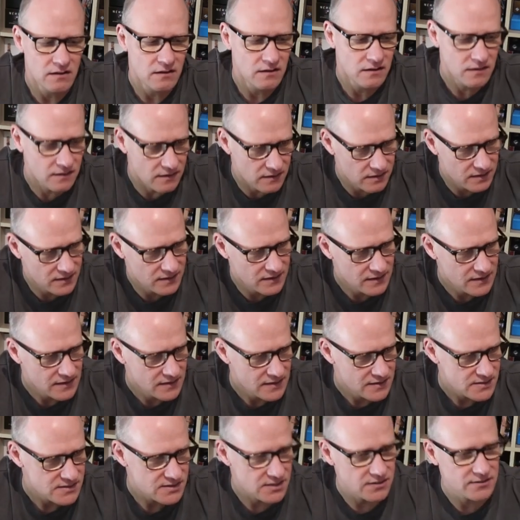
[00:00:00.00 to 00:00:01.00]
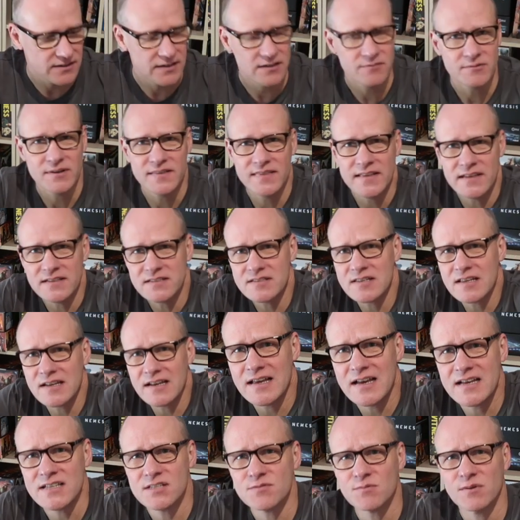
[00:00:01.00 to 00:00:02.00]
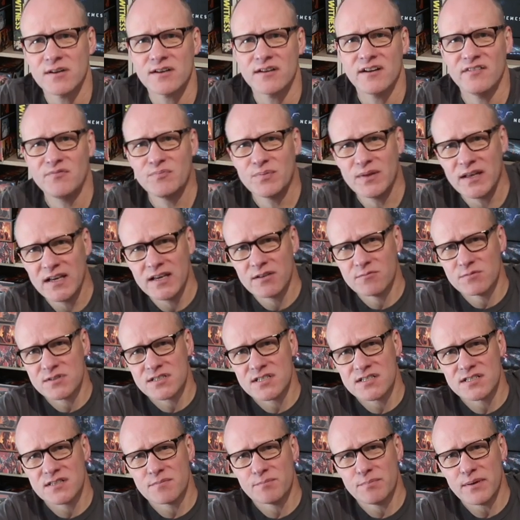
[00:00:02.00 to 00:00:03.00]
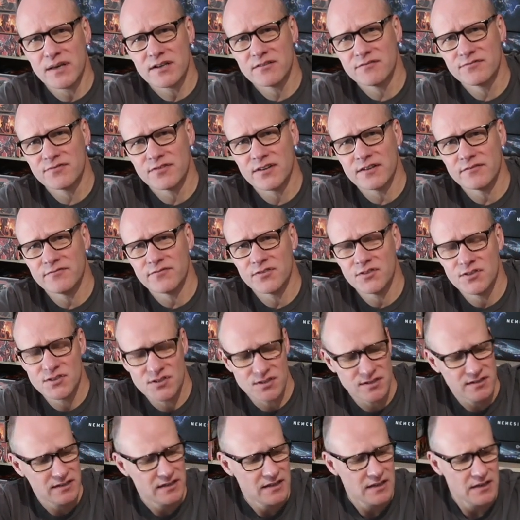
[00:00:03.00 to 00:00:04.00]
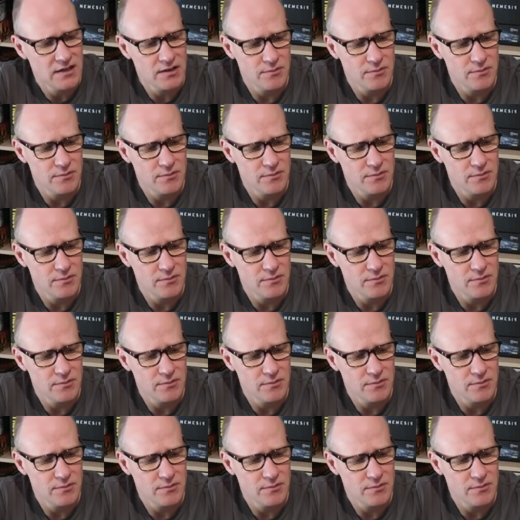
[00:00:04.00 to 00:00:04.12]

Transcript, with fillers: Uh, so anyway, that's last one I've played, which is the Battlefront version.